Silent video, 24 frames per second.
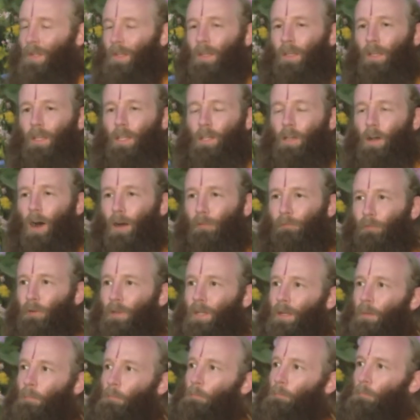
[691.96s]
He offered
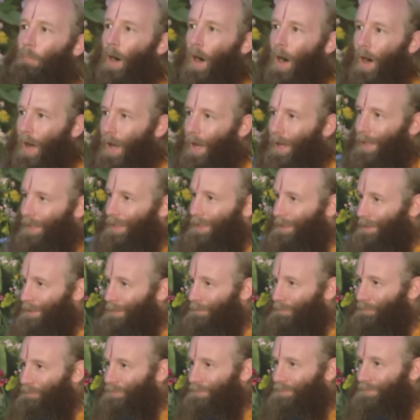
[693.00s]
him
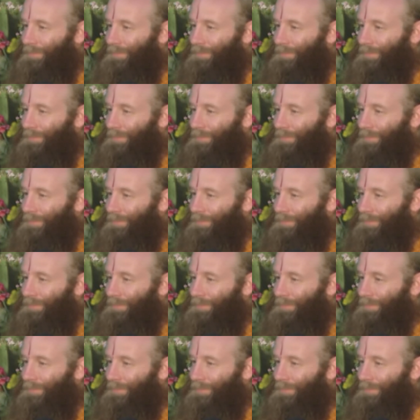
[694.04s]
paan.